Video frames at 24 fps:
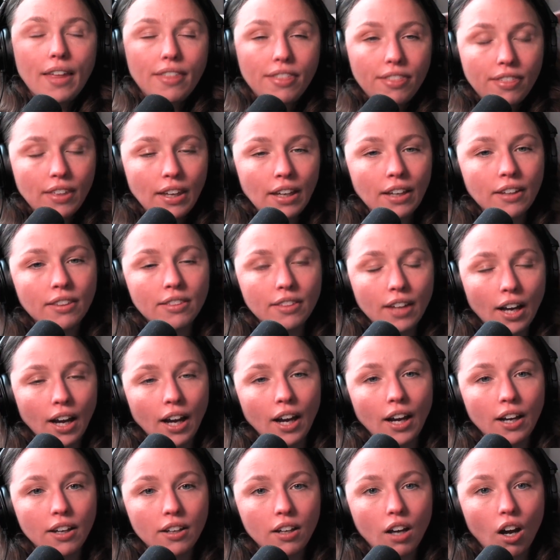I think
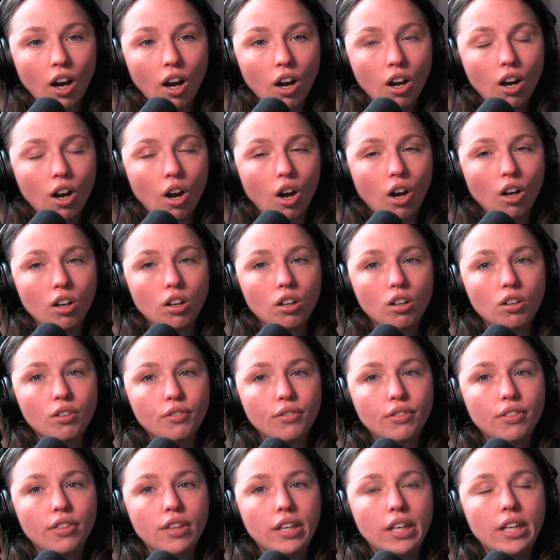that
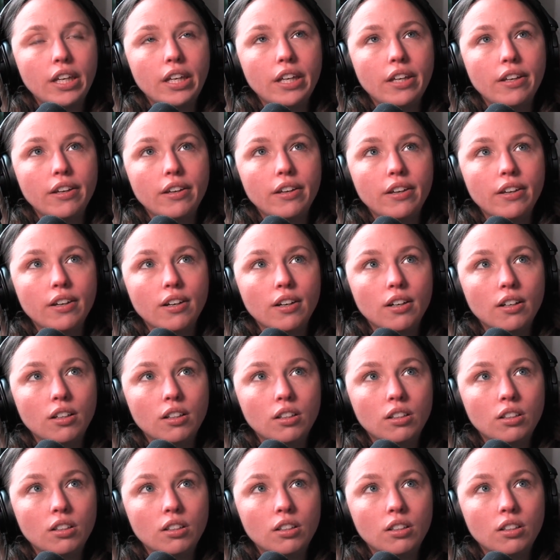the